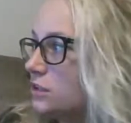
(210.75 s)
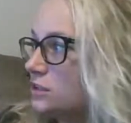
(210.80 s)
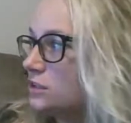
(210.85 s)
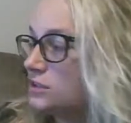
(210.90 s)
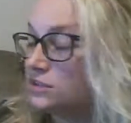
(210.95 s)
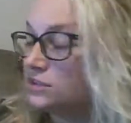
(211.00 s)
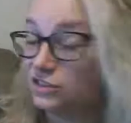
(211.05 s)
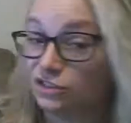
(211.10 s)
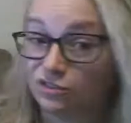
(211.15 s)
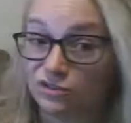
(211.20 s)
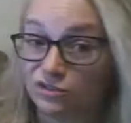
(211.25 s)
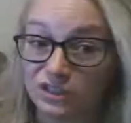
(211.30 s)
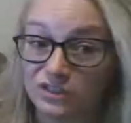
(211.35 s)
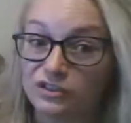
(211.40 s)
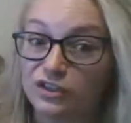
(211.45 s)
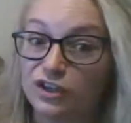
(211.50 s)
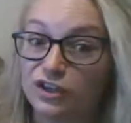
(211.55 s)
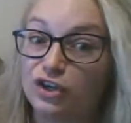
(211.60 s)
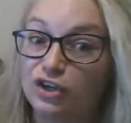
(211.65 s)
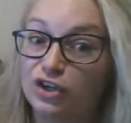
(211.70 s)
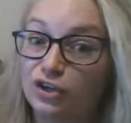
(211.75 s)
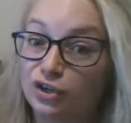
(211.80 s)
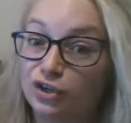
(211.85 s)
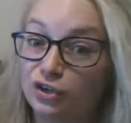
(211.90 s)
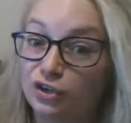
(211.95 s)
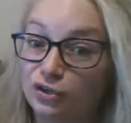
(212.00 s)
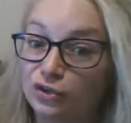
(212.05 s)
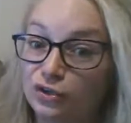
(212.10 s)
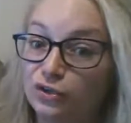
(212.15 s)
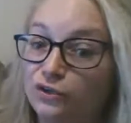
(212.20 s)
Soon it's a
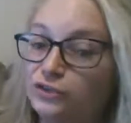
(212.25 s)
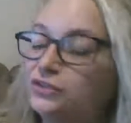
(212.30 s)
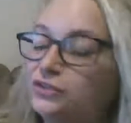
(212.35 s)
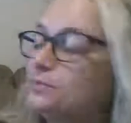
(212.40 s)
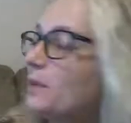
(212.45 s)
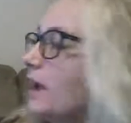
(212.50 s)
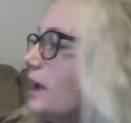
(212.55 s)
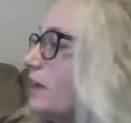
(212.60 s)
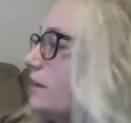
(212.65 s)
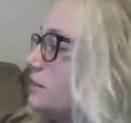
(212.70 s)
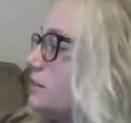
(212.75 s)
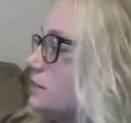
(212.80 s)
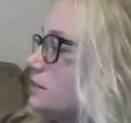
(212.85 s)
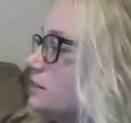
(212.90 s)
huge mess.